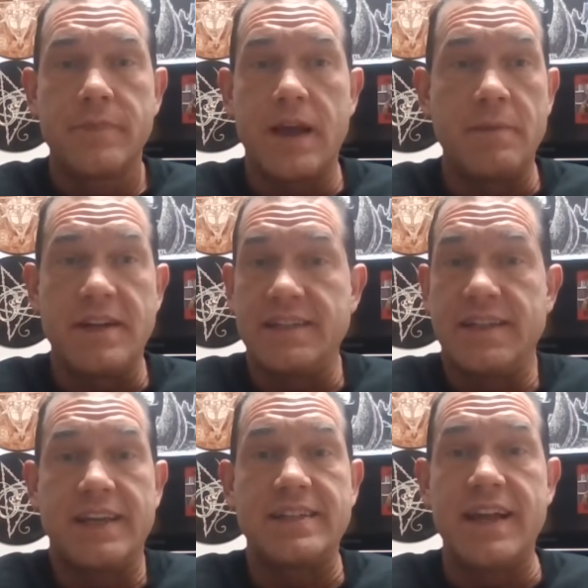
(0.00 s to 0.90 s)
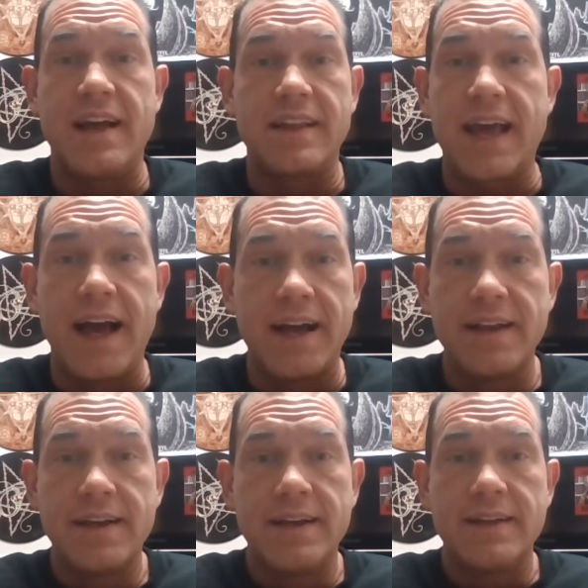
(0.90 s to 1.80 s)
I mean, does he like denial of God?
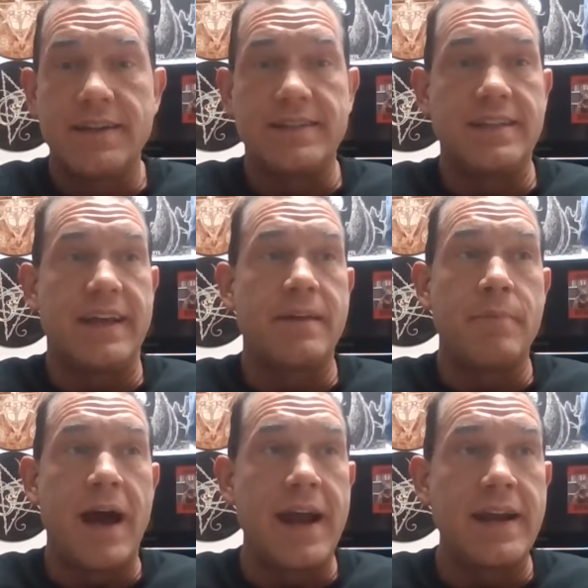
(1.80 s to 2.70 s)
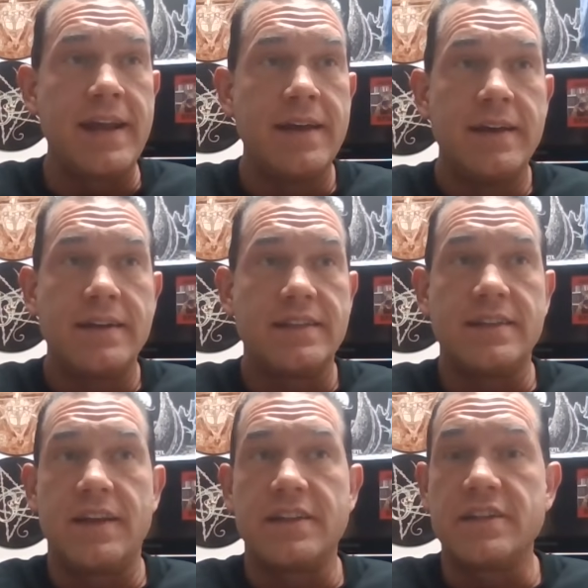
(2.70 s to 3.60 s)
Does he like impiety? Does
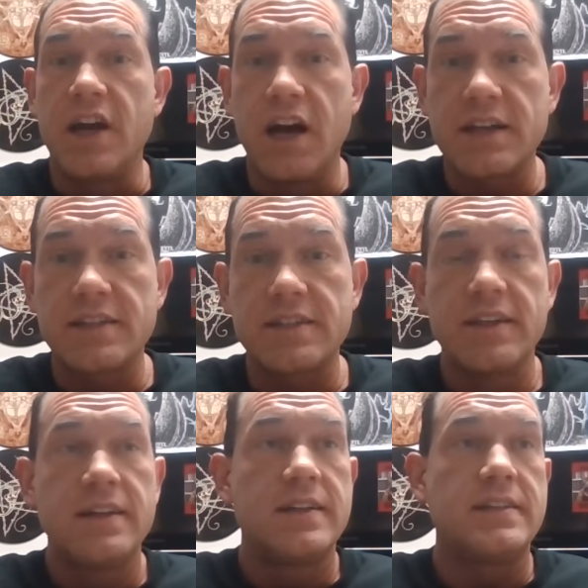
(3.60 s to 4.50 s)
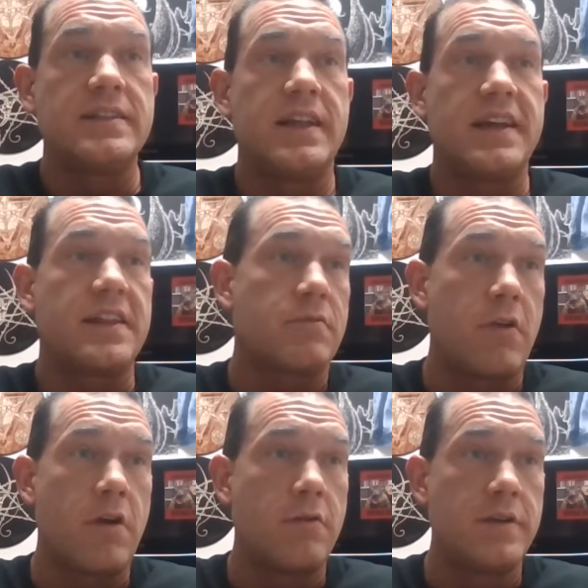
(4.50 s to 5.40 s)
he like the ducks? Does he like
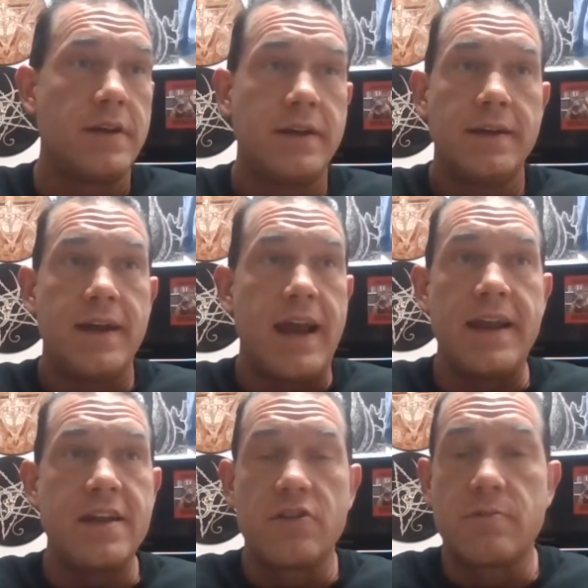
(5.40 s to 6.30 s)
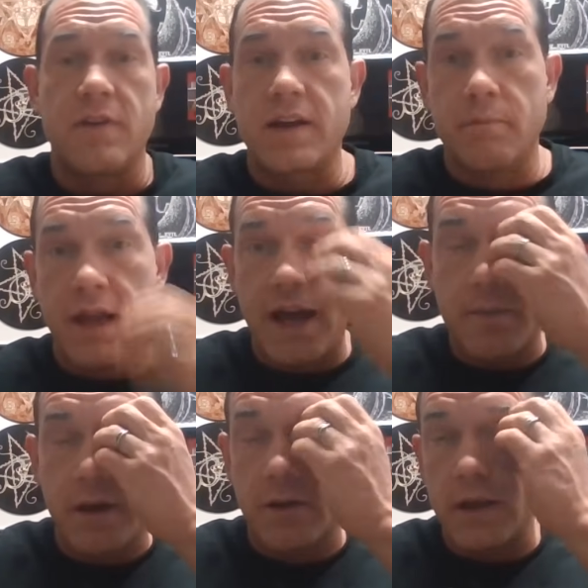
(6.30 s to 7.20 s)
enthroned? Any other fucking black
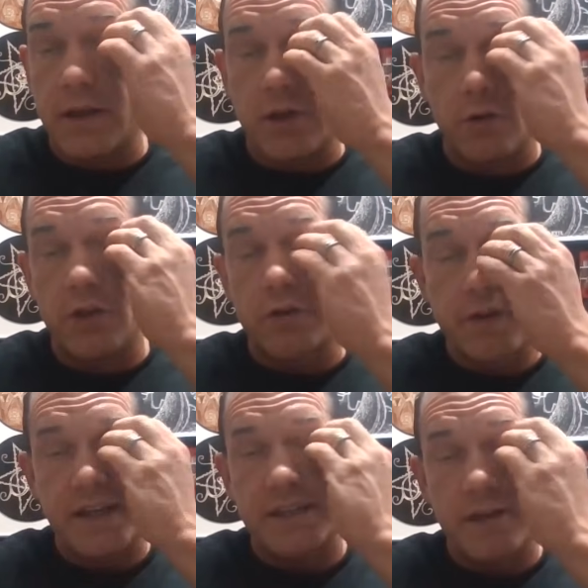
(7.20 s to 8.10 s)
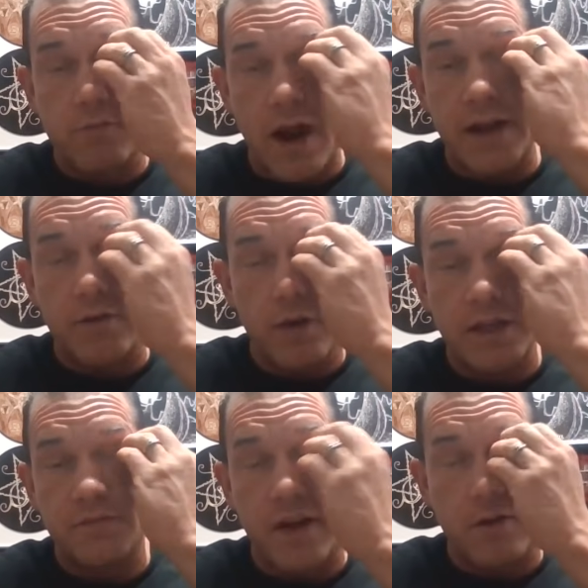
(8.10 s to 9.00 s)
metal? It, go to the Greek sing, Rotting
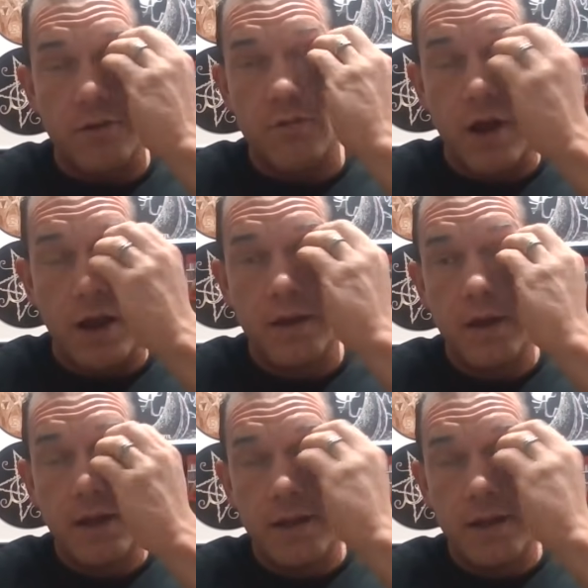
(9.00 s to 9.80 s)
Christ, Varathron.